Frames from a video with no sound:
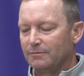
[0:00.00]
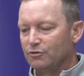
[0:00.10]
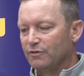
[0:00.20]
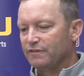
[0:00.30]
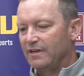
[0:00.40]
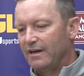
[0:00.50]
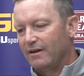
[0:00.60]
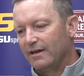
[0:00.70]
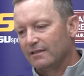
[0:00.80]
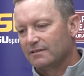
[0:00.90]
Griffin
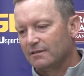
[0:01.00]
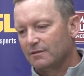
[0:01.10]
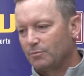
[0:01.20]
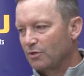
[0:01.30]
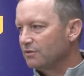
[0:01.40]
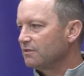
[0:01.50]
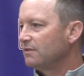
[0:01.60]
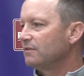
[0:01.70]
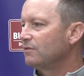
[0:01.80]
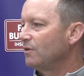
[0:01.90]
Herring is a
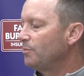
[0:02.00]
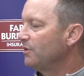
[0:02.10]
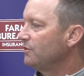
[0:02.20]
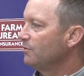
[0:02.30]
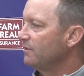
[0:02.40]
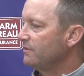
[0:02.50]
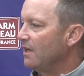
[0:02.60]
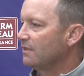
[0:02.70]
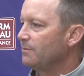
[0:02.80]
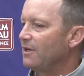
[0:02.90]
person or a pitcher we've
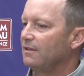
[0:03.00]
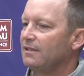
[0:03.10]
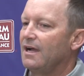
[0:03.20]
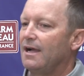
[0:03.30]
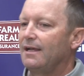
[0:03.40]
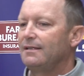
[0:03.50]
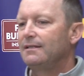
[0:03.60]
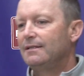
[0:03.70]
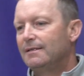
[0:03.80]
talked about a lot.